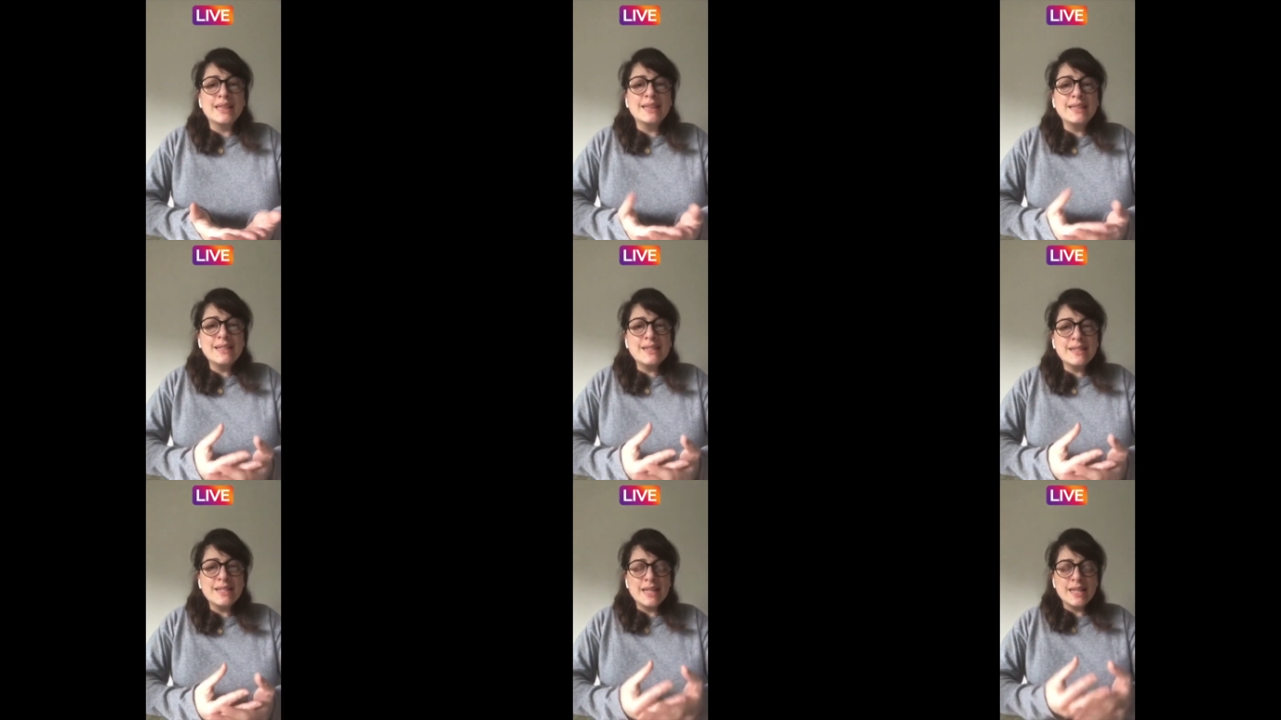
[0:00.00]

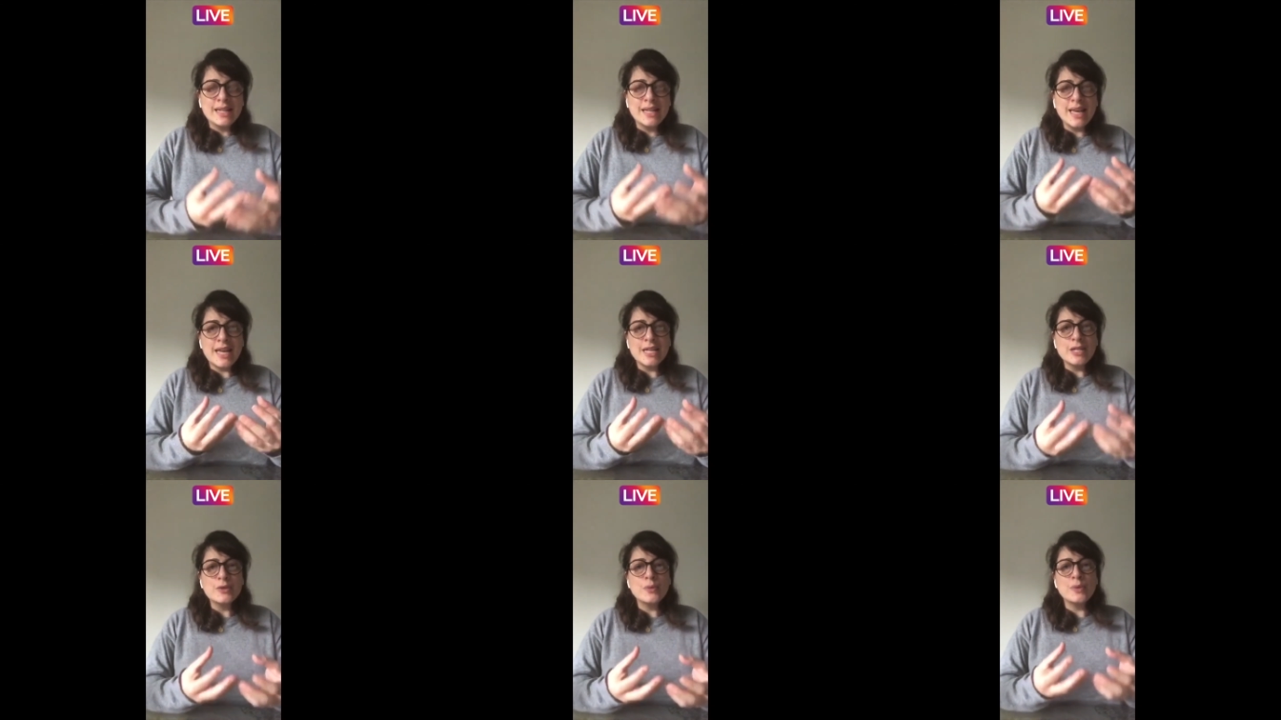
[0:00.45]
this
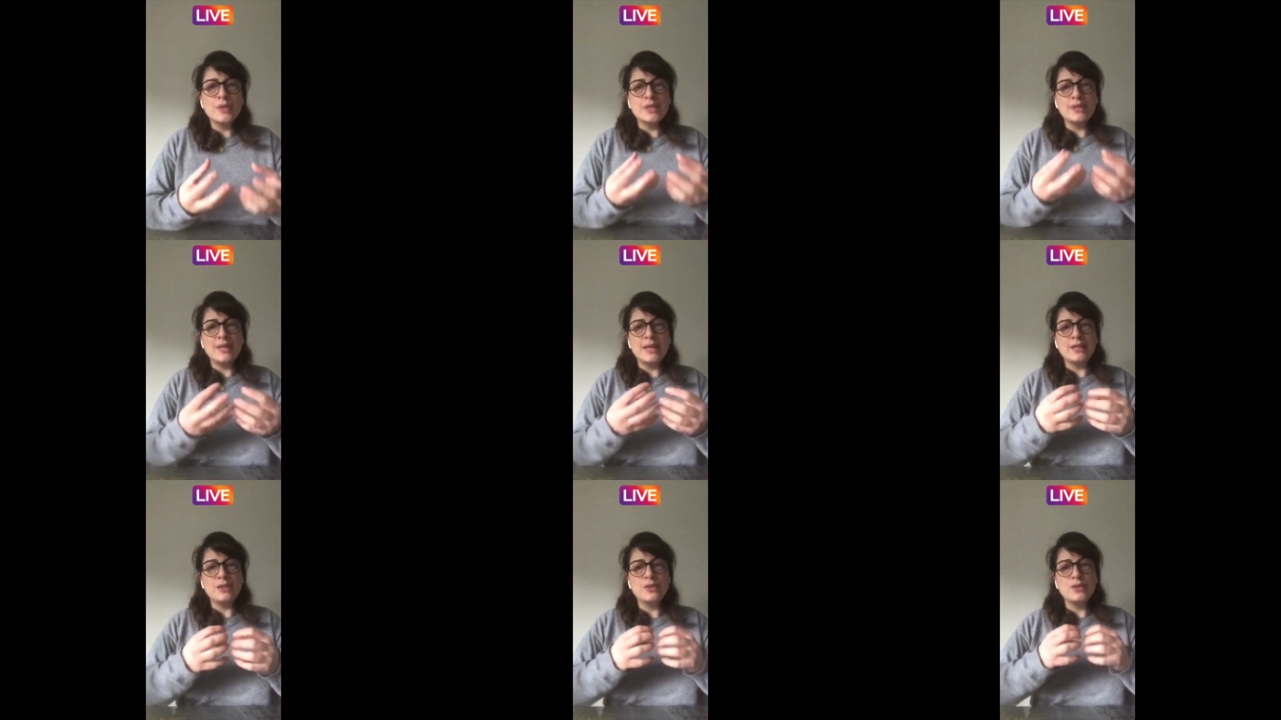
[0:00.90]
engagement
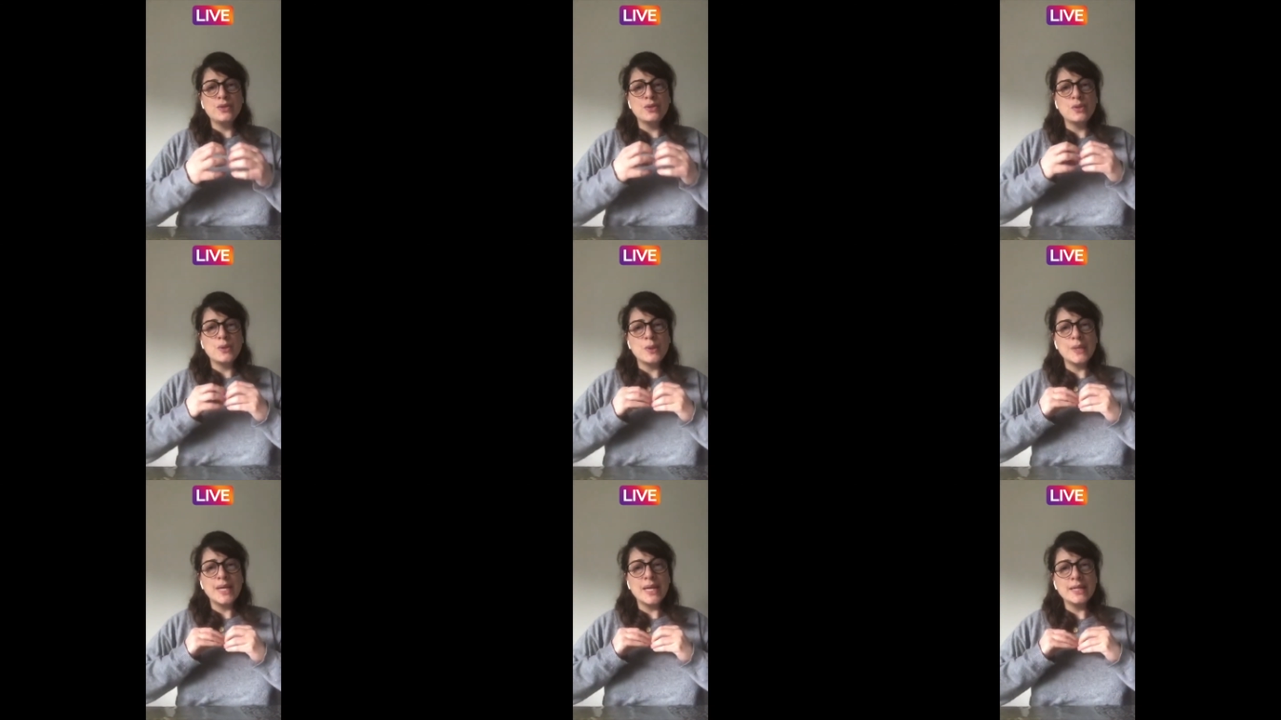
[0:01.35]
that you
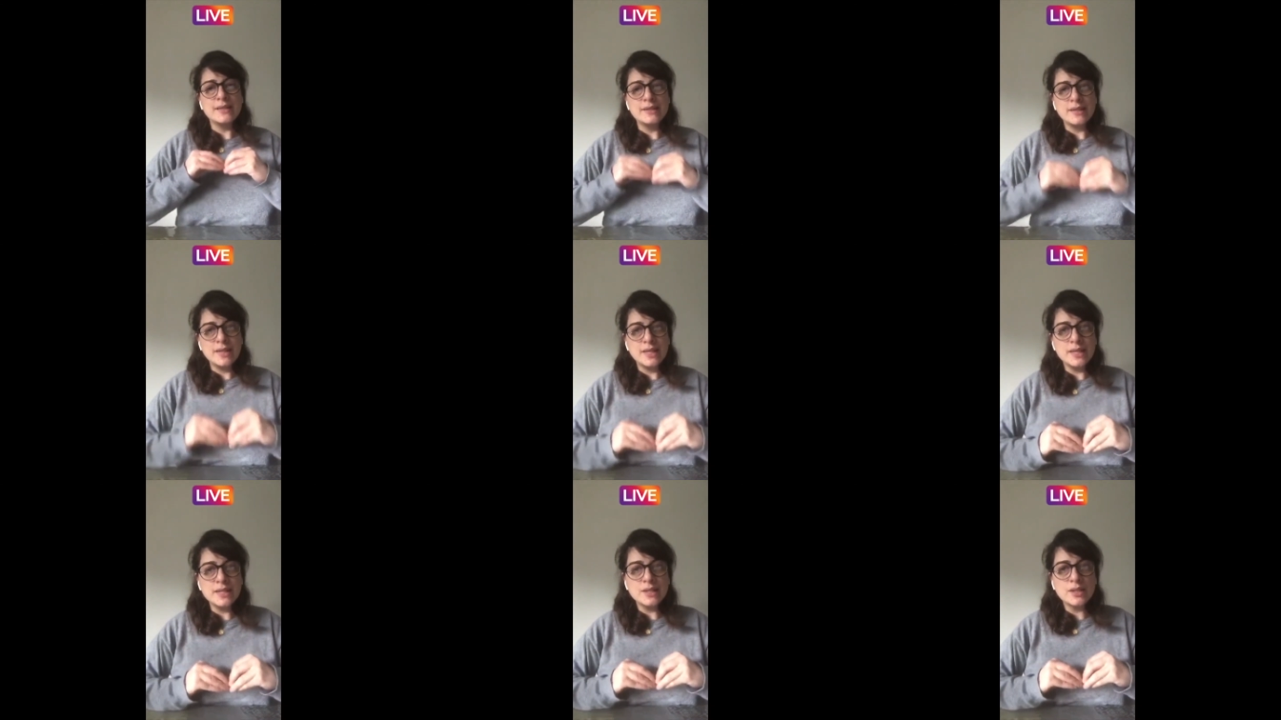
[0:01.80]
create
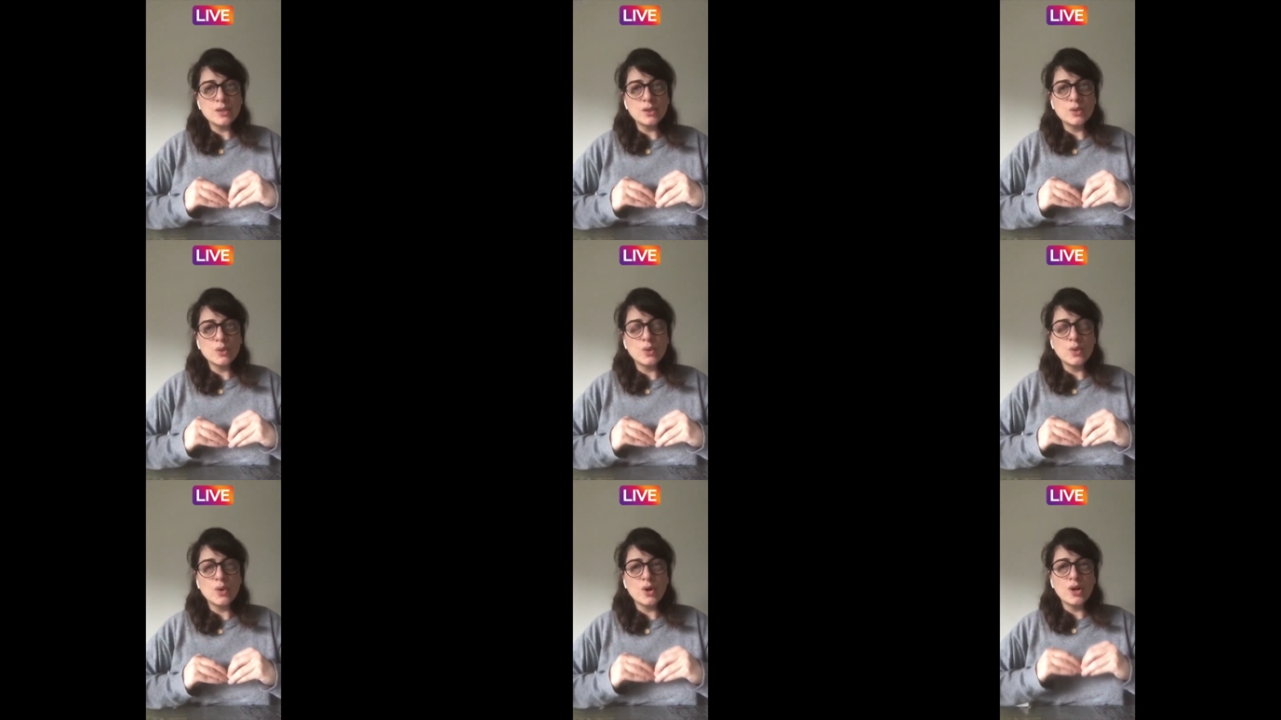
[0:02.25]
in
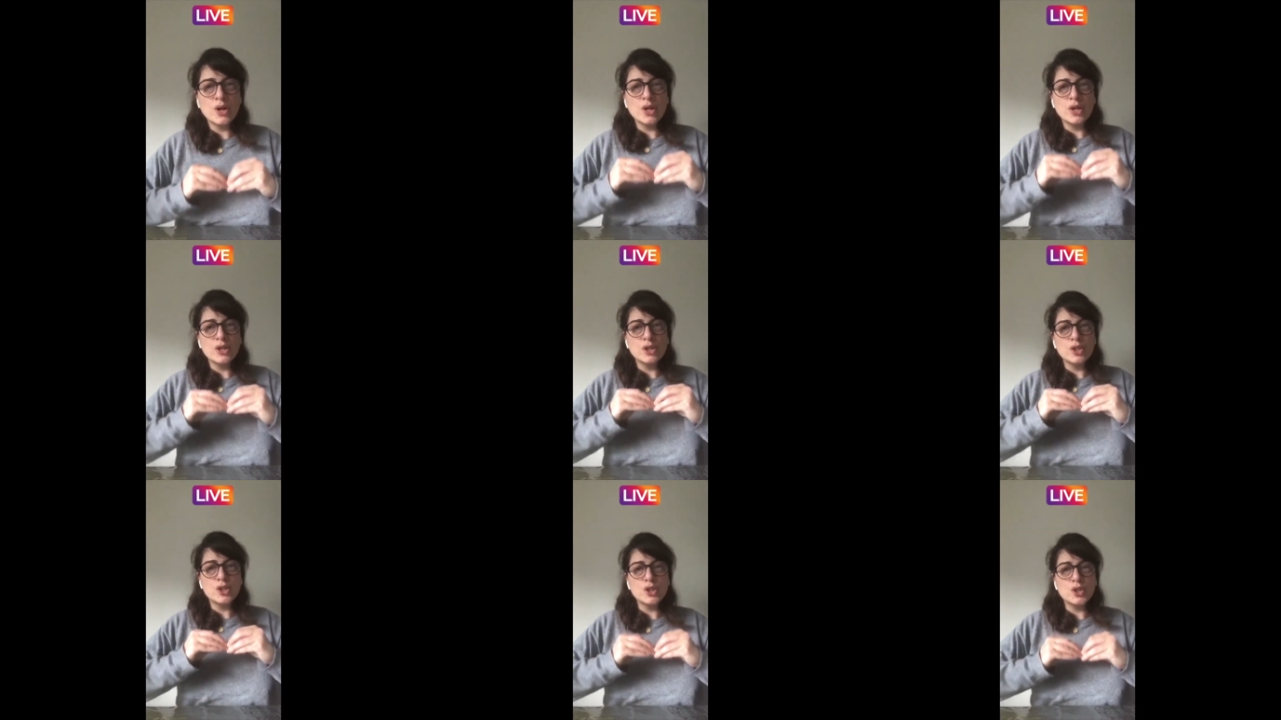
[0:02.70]
store
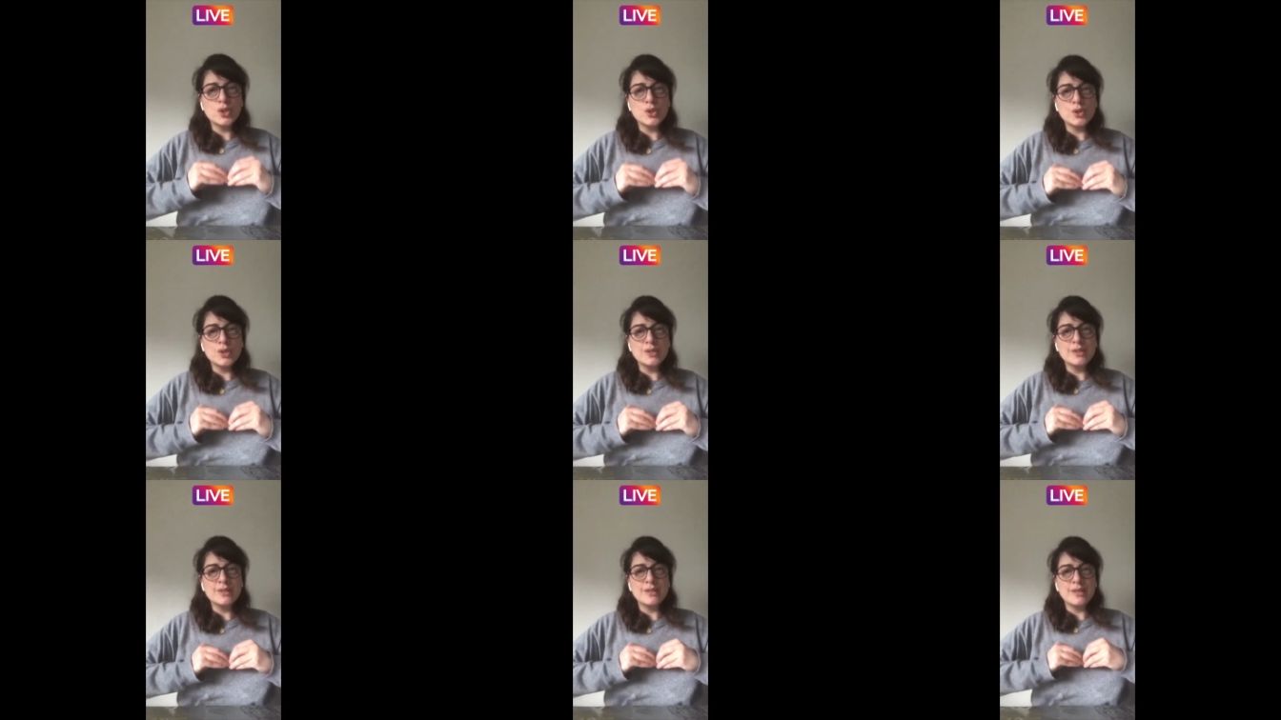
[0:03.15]
should